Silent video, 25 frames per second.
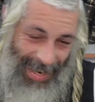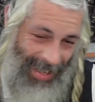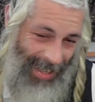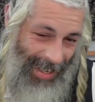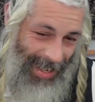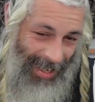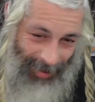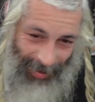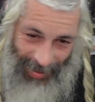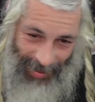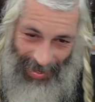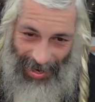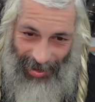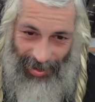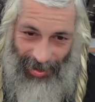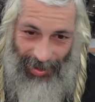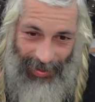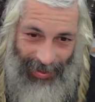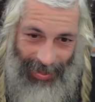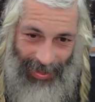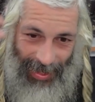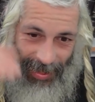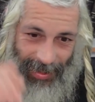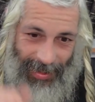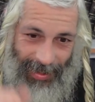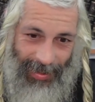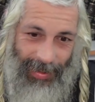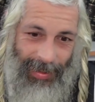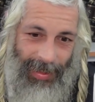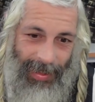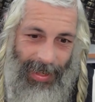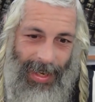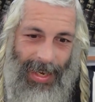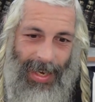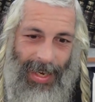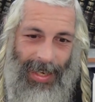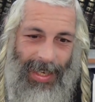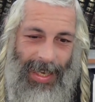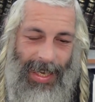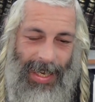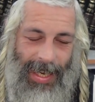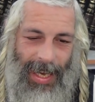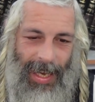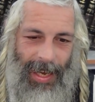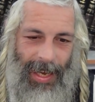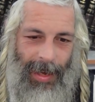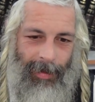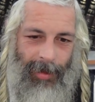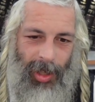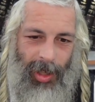That's what the Alshech says. Ki
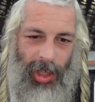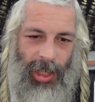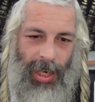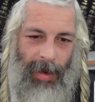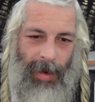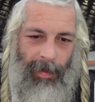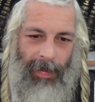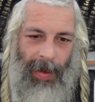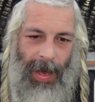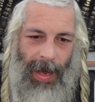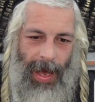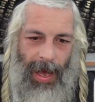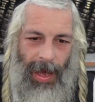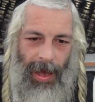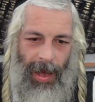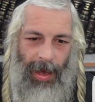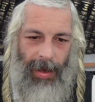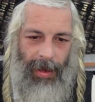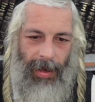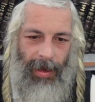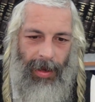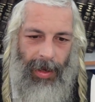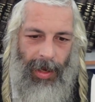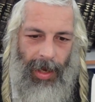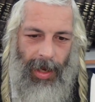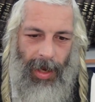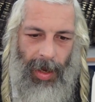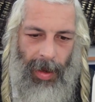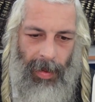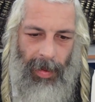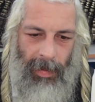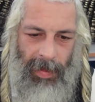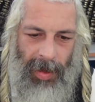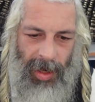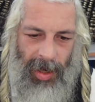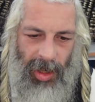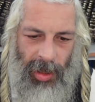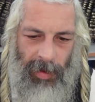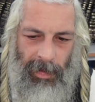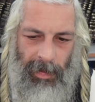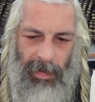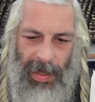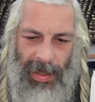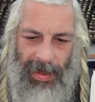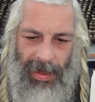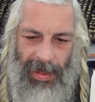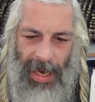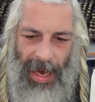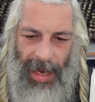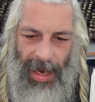im sheba
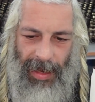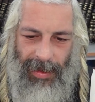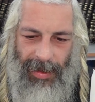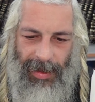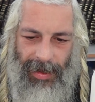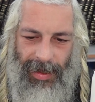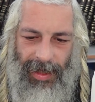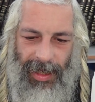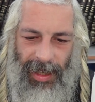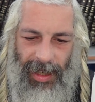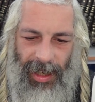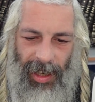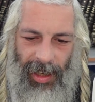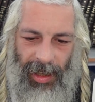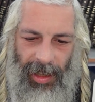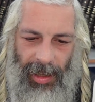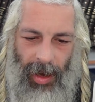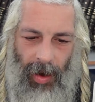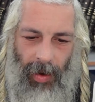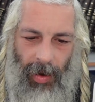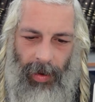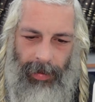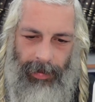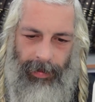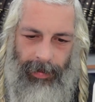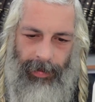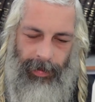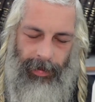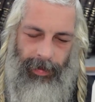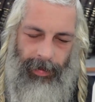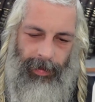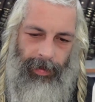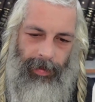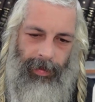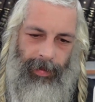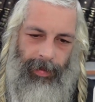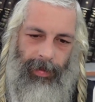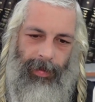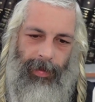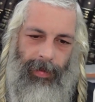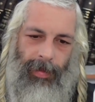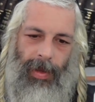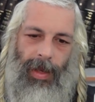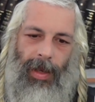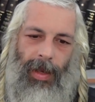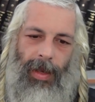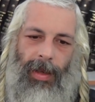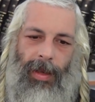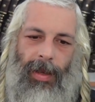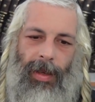b'shpitat sichlo.
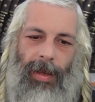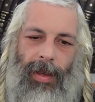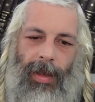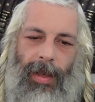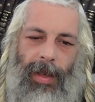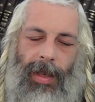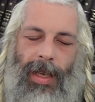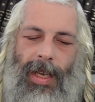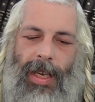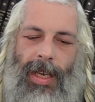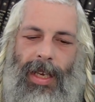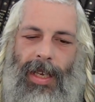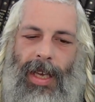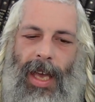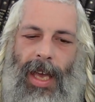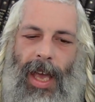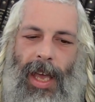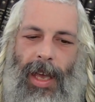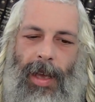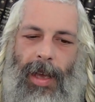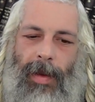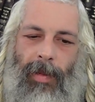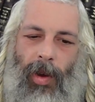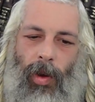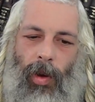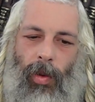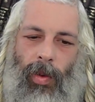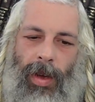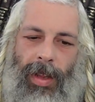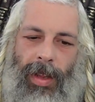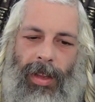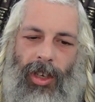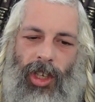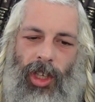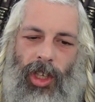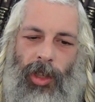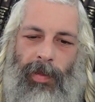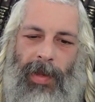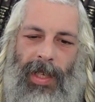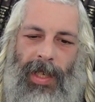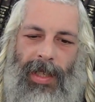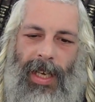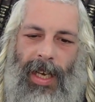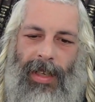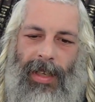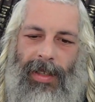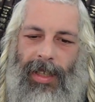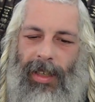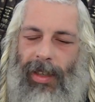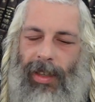He came with
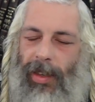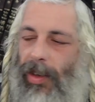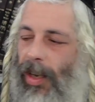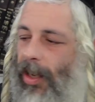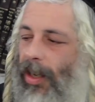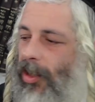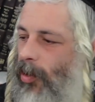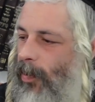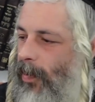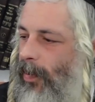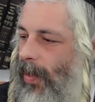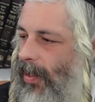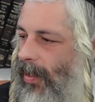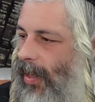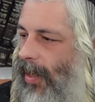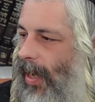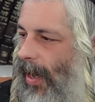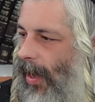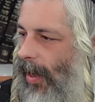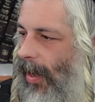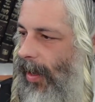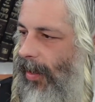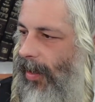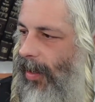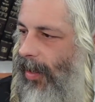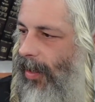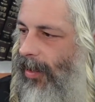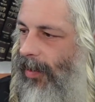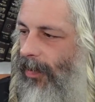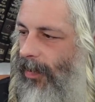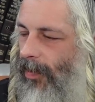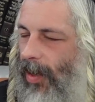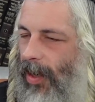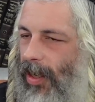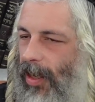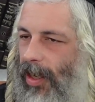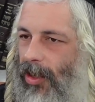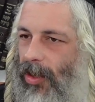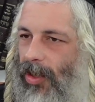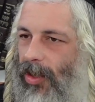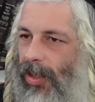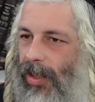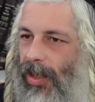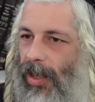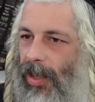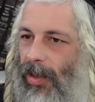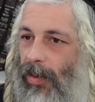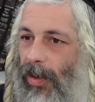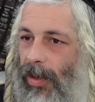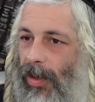shpitat sichlo. Now, shpita is a very
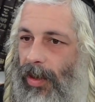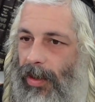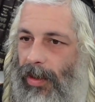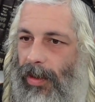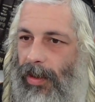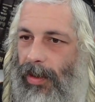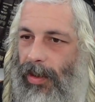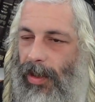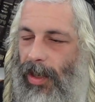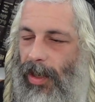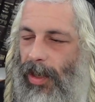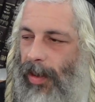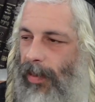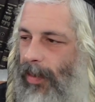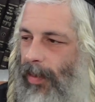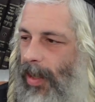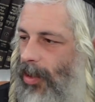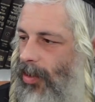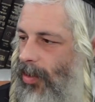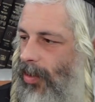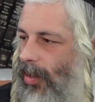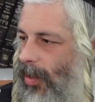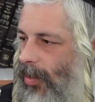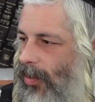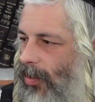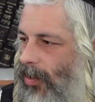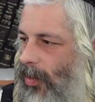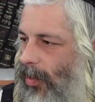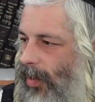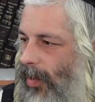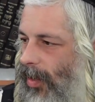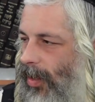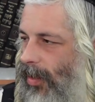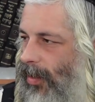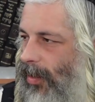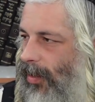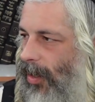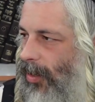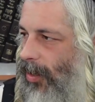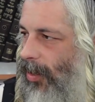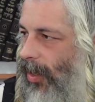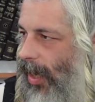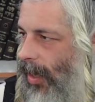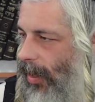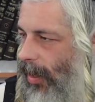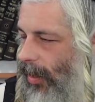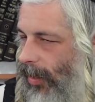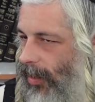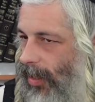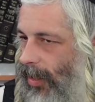interesting word. It can mean two things that are
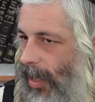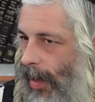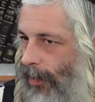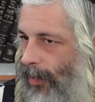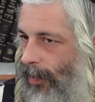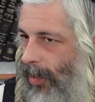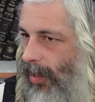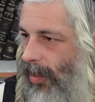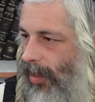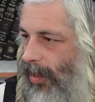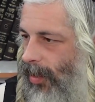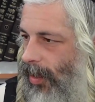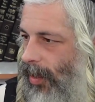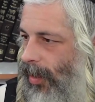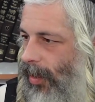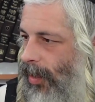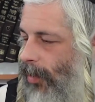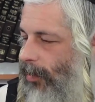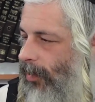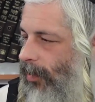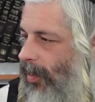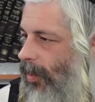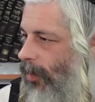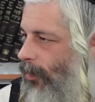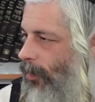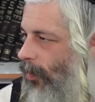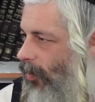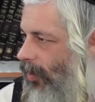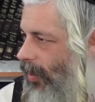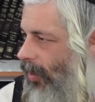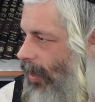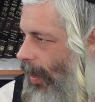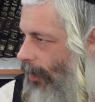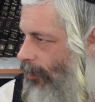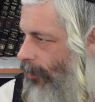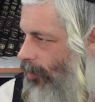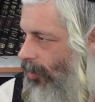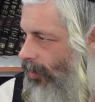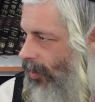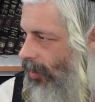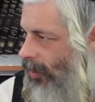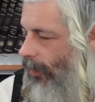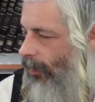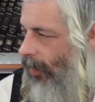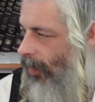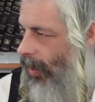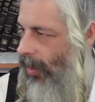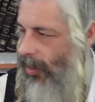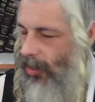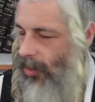kind of like the opposite here, but they both capture
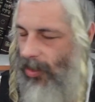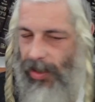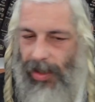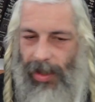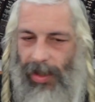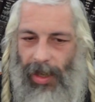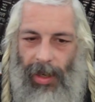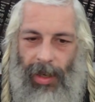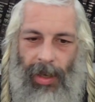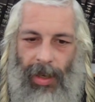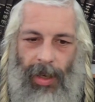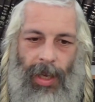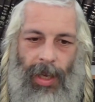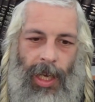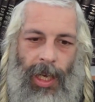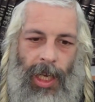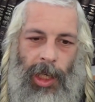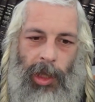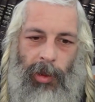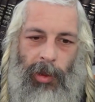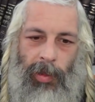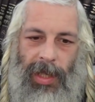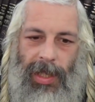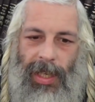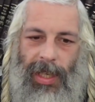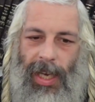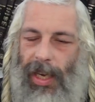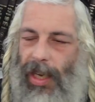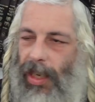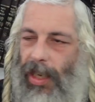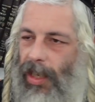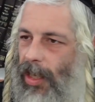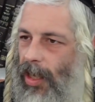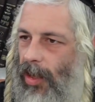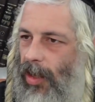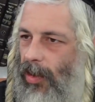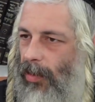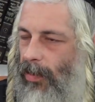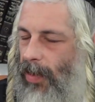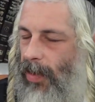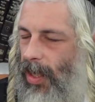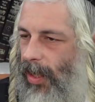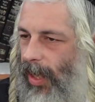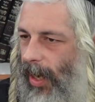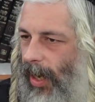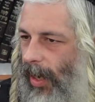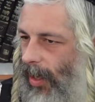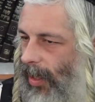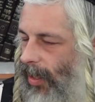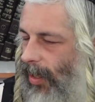something interesting. Shpita can either mean
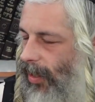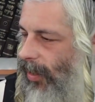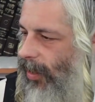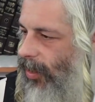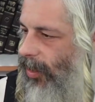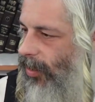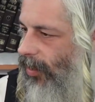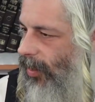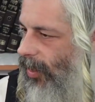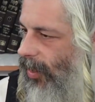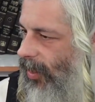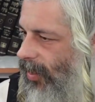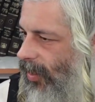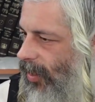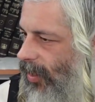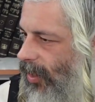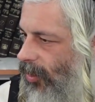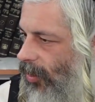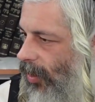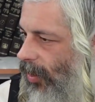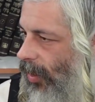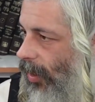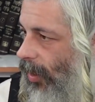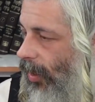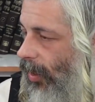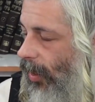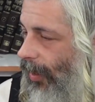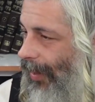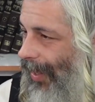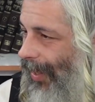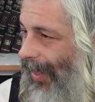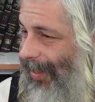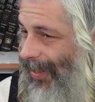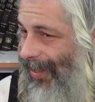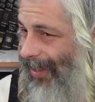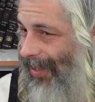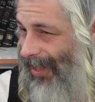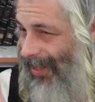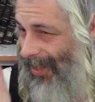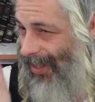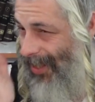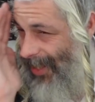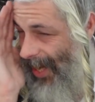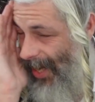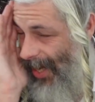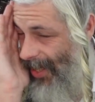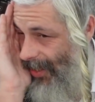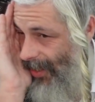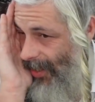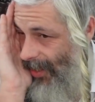like a clear decision, like a
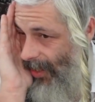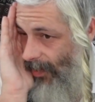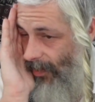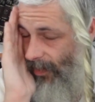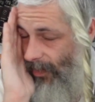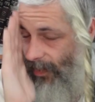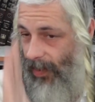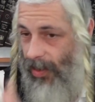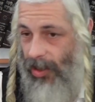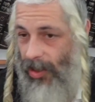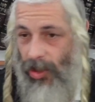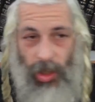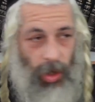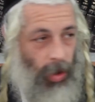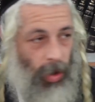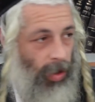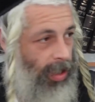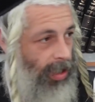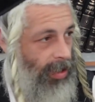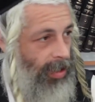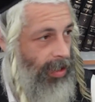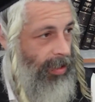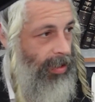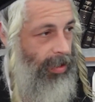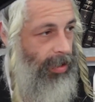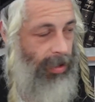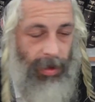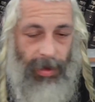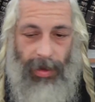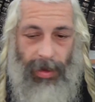decisive choice,